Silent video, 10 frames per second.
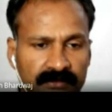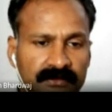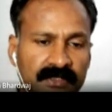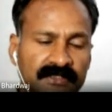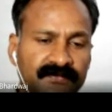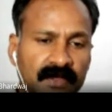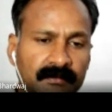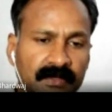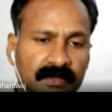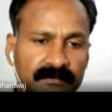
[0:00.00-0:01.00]

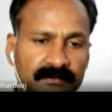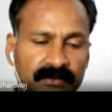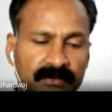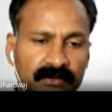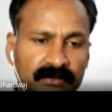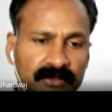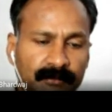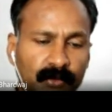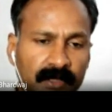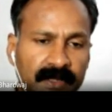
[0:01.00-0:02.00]
transformer, the
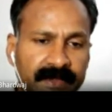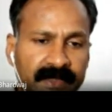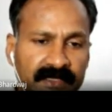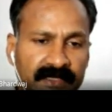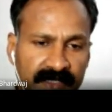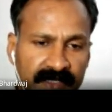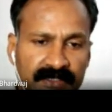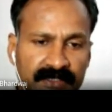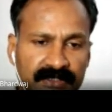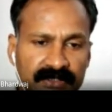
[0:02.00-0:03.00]
polarity gets
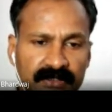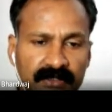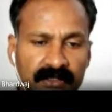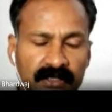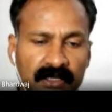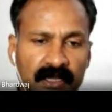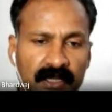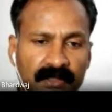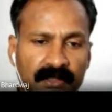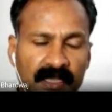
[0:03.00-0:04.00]
changed,
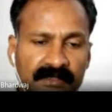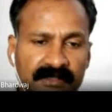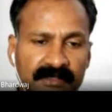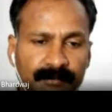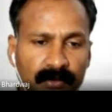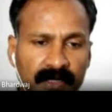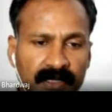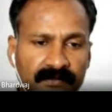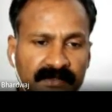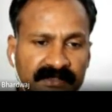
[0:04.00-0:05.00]
and as the
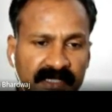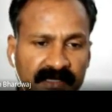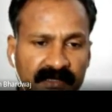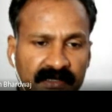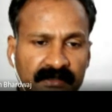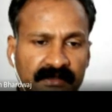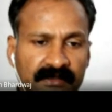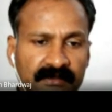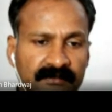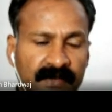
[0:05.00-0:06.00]
polarity of the second
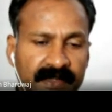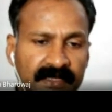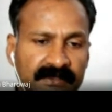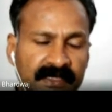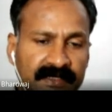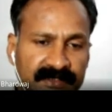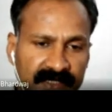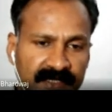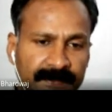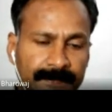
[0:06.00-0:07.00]
winding gets
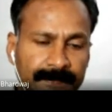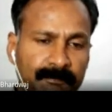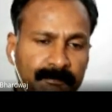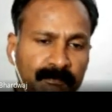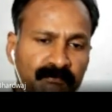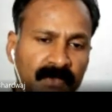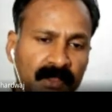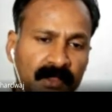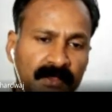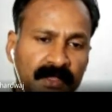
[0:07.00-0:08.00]
changed,
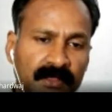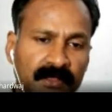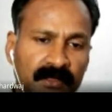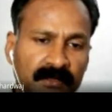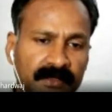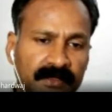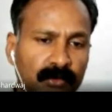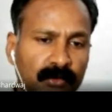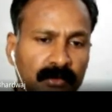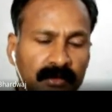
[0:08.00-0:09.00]
then the
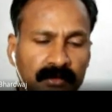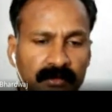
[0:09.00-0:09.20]
diode